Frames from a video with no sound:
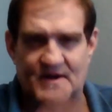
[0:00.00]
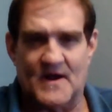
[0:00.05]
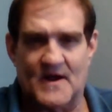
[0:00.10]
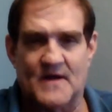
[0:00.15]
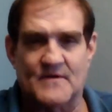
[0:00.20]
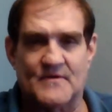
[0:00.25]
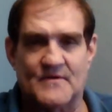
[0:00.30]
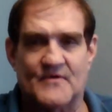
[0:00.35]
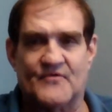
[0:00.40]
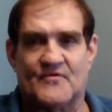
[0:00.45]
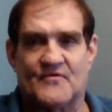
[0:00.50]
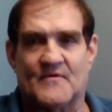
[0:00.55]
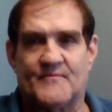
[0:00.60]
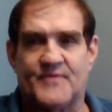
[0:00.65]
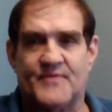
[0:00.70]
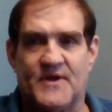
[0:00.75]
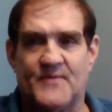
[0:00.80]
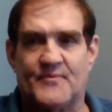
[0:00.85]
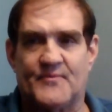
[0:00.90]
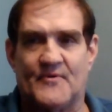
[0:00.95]
hunters are
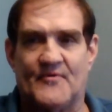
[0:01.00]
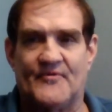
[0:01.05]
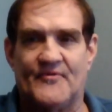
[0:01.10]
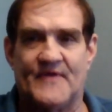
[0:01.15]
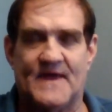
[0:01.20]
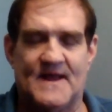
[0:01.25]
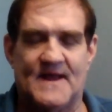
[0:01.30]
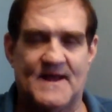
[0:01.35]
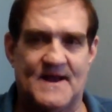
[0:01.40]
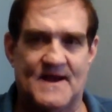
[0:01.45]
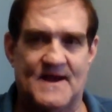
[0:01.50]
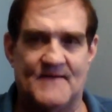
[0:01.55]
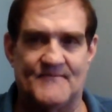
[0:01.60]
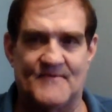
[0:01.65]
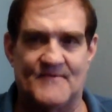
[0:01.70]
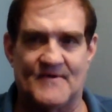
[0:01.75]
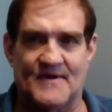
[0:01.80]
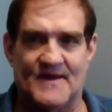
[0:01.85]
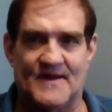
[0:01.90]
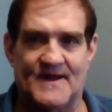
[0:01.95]
people that have
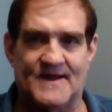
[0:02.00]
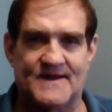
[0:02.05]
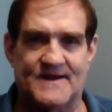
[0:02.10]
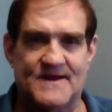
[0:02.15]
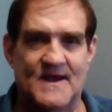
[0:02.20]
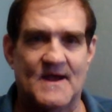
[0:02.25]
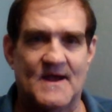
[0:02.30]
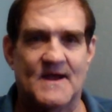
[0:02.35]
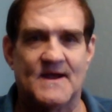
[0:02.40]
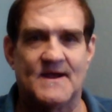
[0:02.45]
they're like